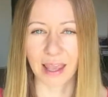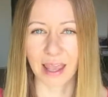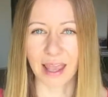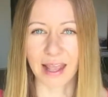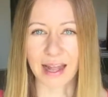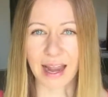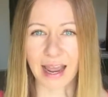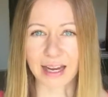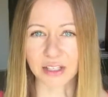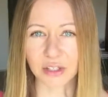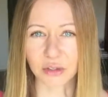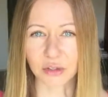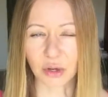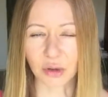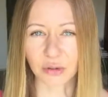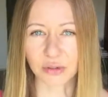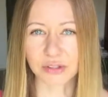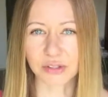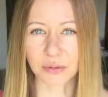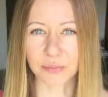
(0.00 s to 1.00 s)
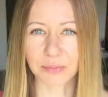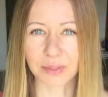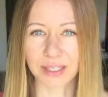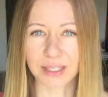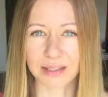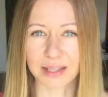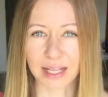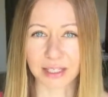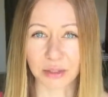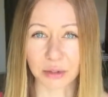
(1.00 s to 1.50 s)
And I don't also
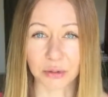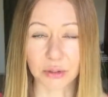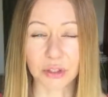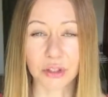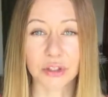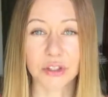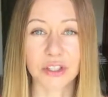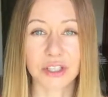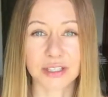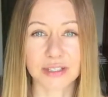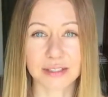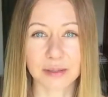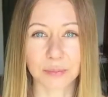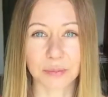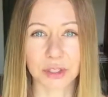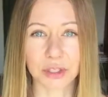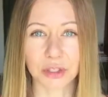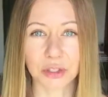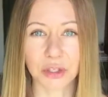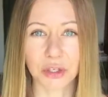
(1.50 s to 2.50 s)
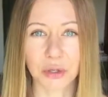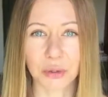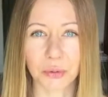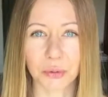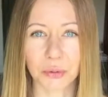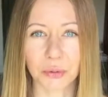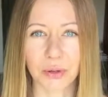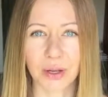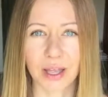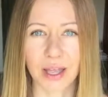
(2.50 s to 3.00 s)
mean that you're learning something
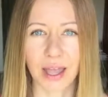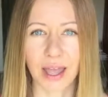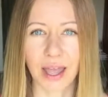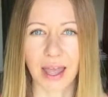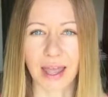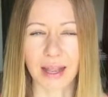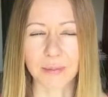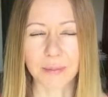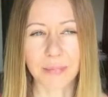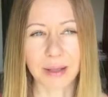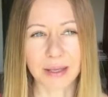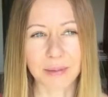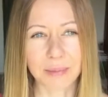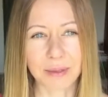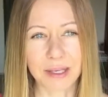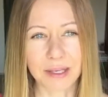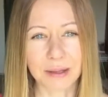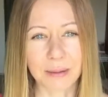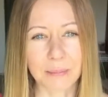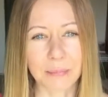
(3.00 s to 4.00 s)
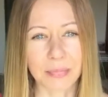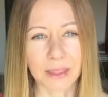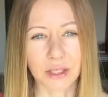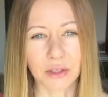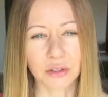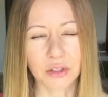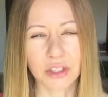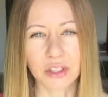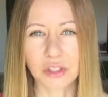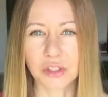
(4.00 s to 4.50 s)
new and maybe
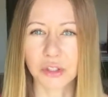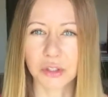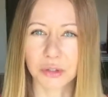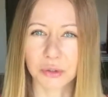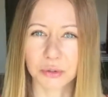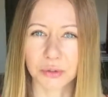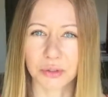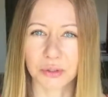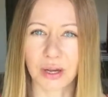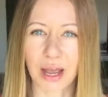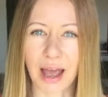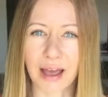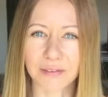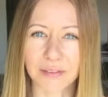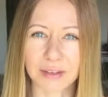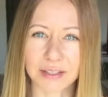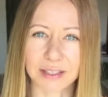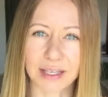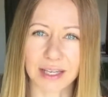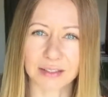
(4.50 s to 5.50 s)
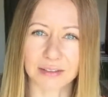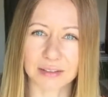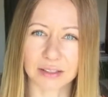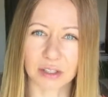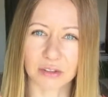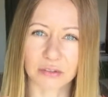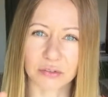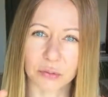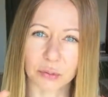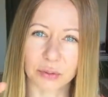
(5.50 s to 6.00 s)
you haven't yet
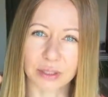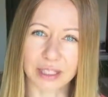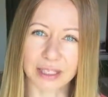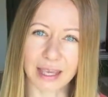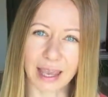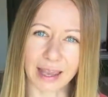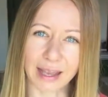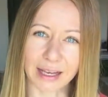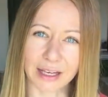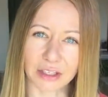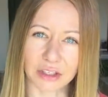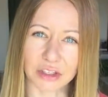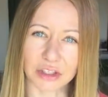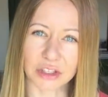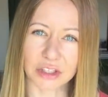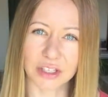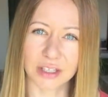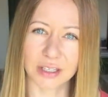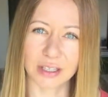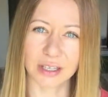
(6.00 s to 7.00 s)
fully gauged,